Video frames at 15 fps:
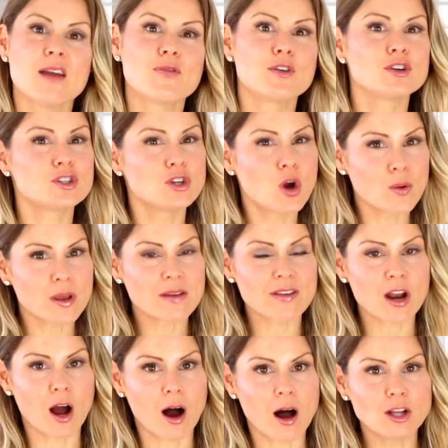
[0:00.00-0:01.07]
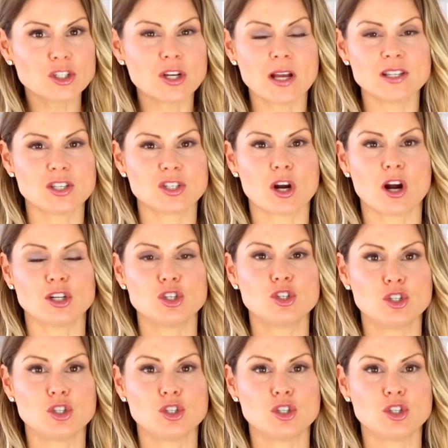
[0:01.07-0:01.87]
If there's no give at all, chances are